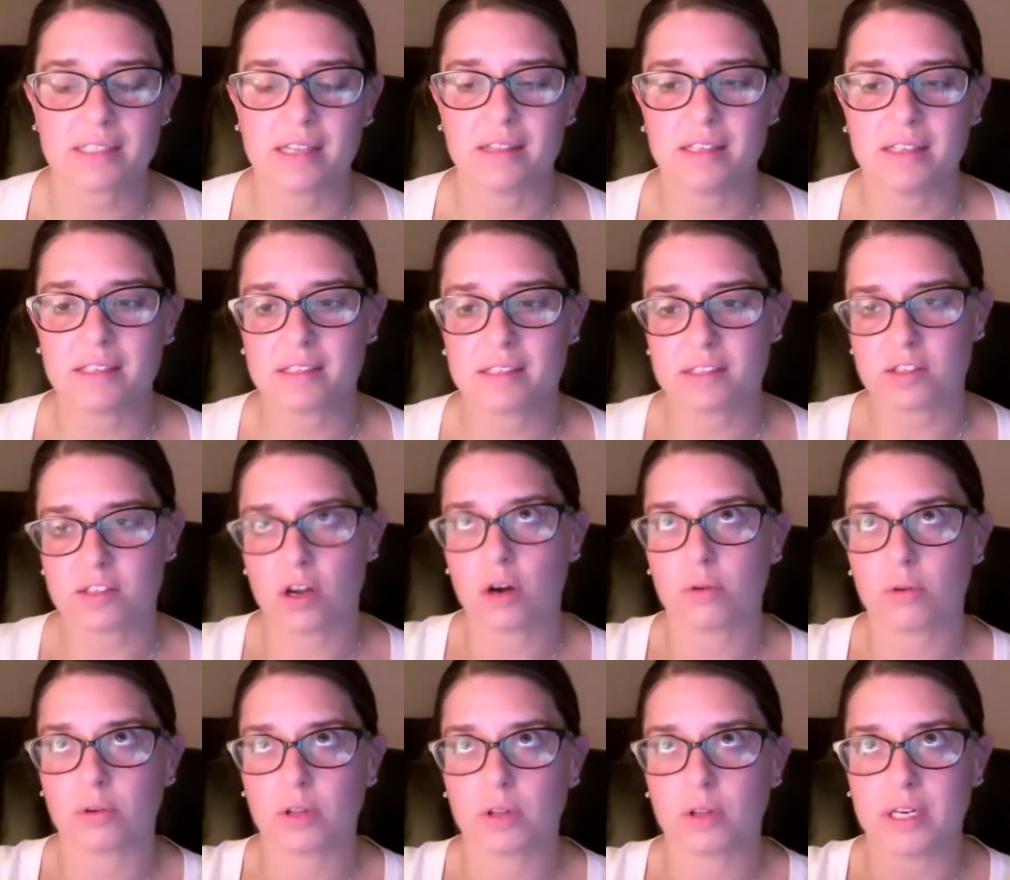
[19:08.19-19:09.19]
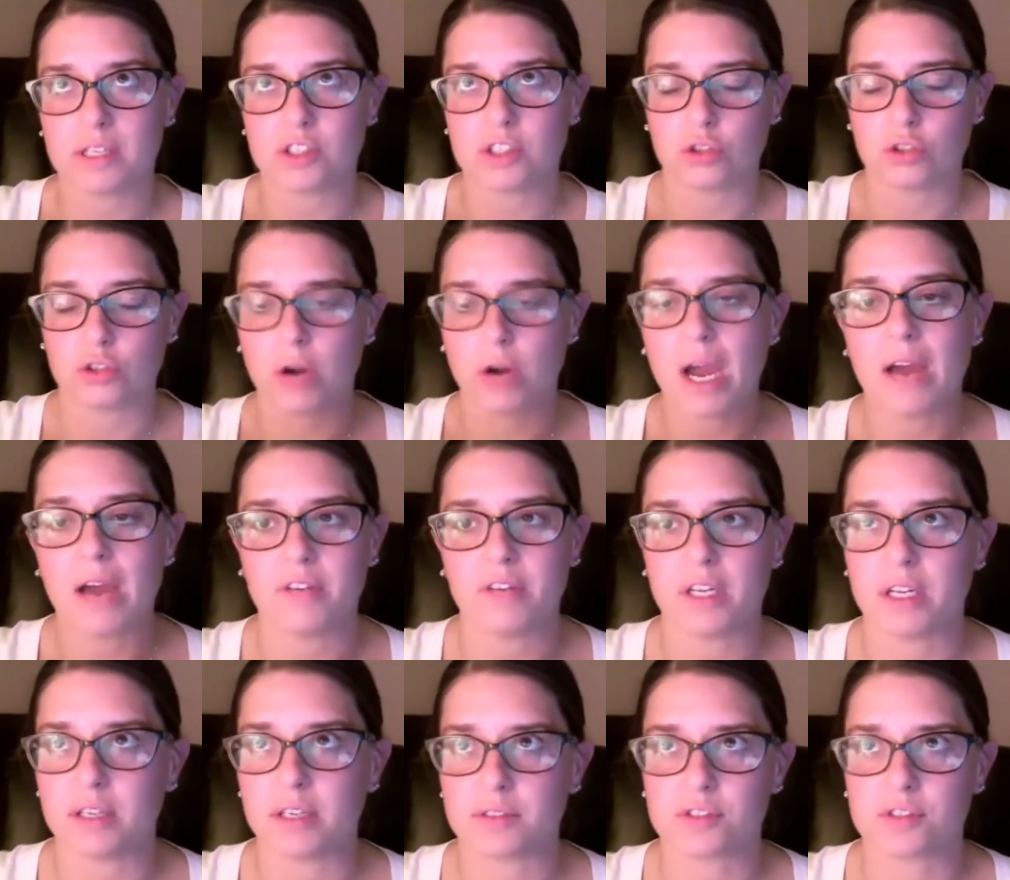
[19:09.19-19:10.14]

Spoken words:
And this is all related to gravity.